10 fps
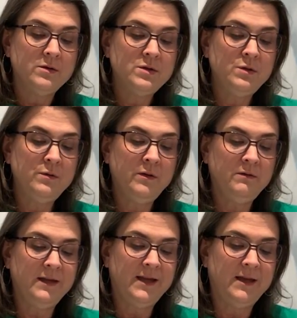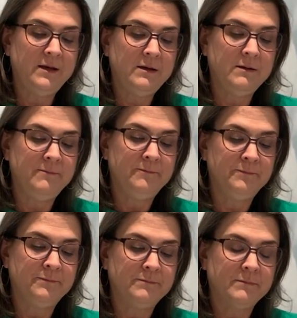to the lid
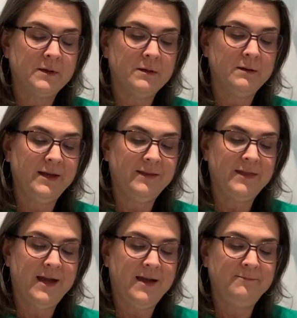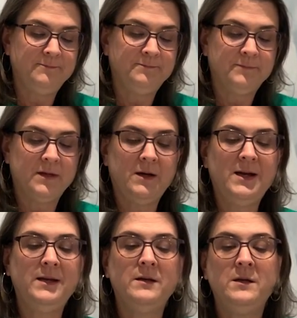like that. All
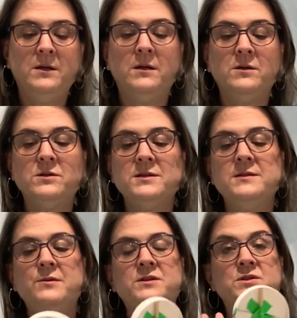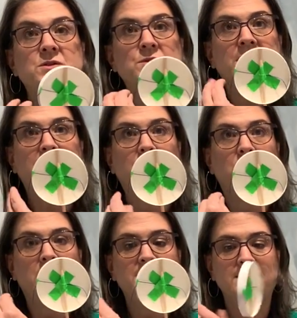right. Just so it's straight
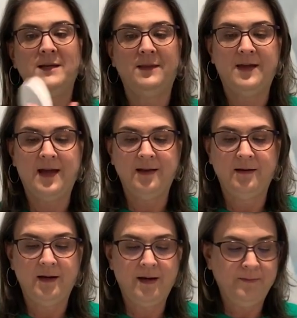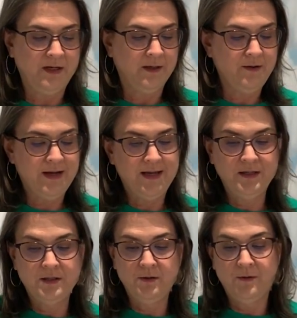across like that. And I'm going to go ahead
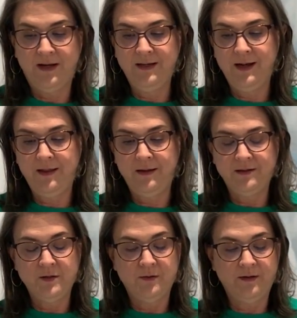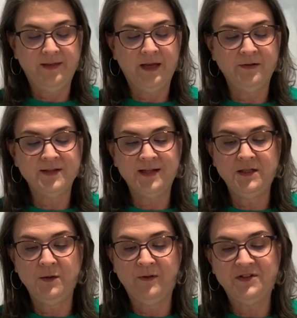and do it on the other side
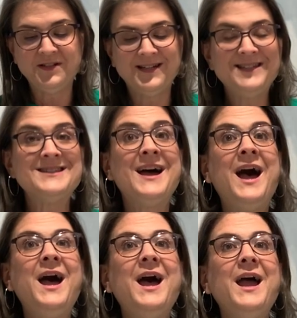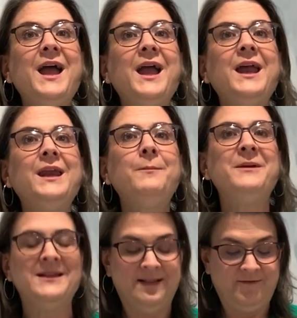too with just a tiny
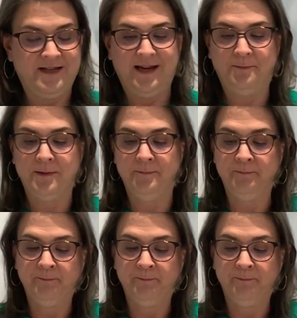piece of tape. All